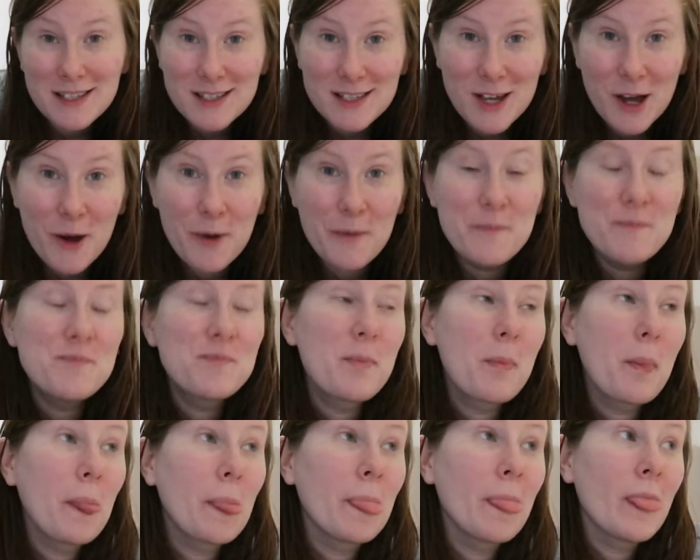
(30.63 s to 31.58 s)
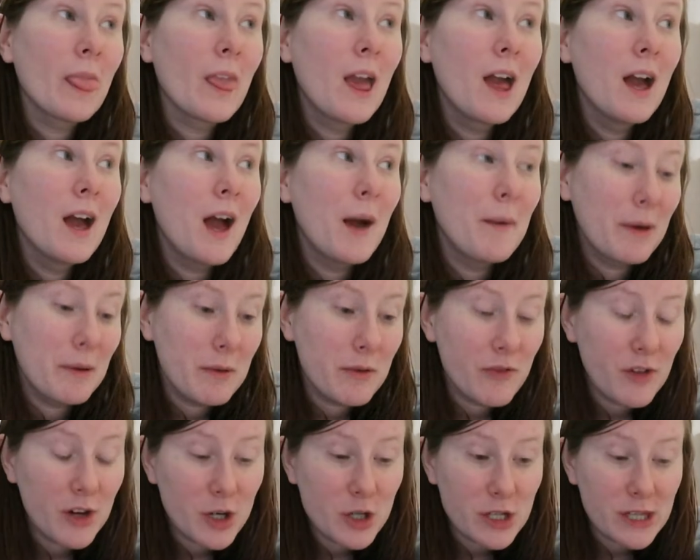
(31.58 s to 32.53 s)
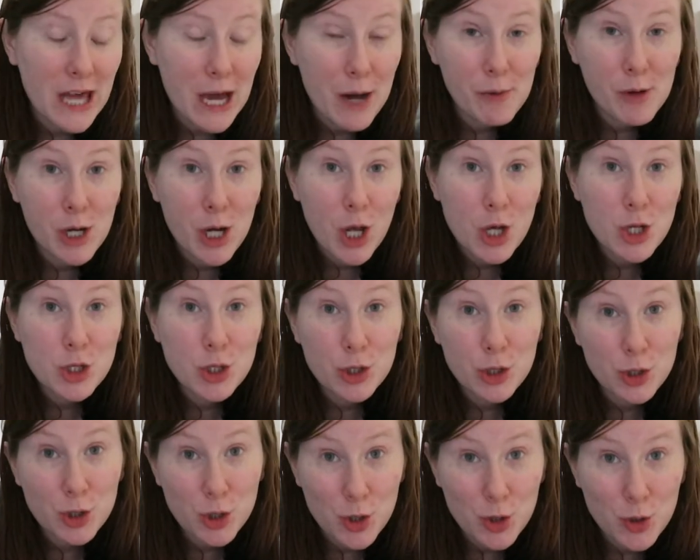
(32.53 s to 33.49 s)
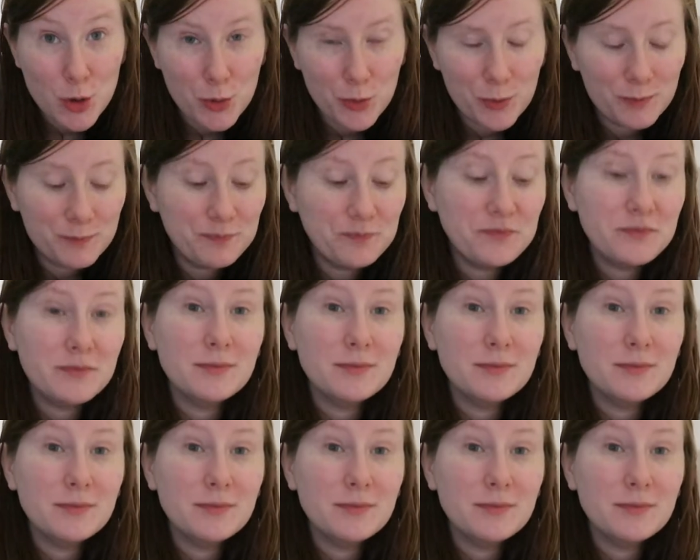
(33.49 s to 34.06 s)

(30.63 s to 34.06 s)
So I'm gonna be finishing that one soon.